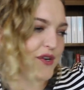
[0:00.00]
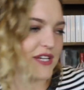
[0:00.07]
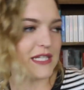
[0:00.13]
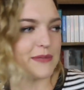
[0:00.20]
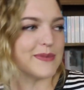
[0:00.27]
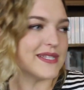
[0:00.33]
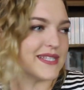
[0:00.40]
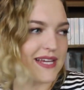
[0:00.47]

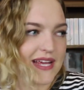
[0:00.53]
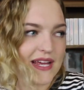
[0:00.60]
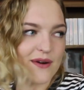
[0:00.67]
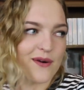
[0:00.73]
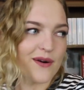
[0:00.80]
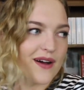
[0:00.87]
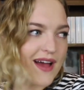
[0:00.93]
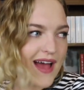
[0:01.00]
Christmassy
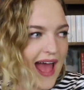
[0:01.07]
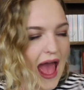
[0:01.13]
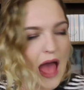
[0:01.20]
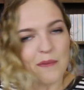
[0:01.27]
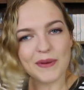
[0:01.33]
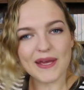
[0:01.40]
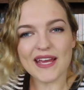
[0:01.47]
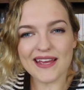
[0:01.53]
or
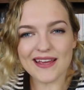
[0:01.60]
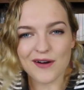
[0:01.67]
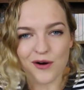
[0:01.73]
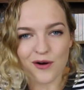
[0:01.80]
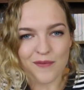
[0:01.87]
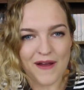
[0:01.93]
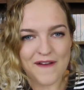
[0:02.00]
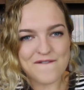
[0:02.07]
happy
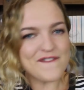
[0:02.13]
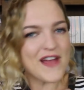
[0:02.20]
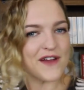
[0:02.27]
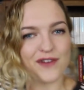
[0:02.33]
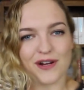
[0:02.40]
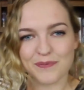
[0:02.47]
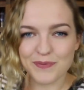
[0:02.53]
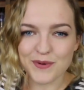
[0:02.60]
or my
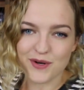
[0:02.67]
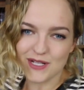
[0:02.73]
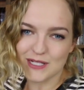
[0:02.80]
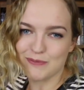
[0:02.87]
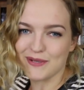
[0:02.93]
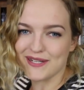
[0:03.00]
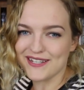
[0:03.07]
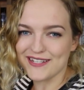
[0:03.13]
favorite books,
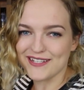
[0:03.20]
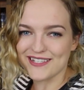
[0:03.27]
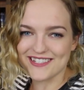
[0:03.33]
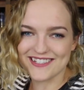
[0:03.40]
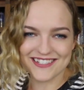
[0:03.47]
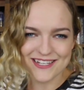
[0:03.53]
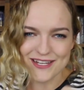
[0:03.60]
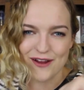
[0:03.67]

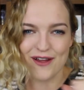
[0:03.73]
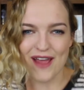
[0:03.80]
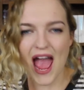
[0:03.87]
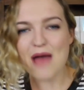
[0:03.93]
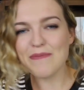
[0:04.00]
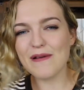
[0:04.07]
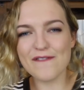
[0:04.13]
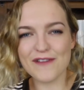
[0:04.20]
because, you know,
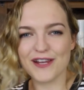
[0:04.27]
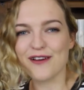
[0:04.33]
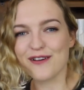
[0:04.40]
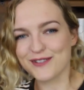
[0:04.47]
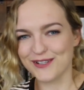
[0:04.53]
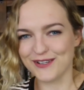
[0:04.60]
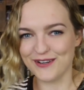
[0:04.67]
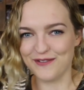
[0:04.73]
happy
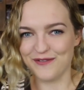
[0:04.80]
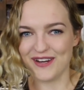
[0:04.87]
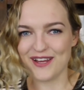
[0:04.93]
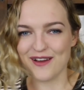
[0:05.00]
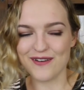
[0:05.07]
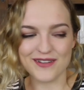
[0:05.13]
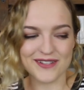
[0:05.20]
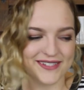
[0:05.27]
videos are good
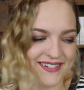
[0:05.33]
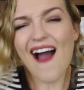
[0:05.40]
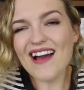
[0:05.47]
videos.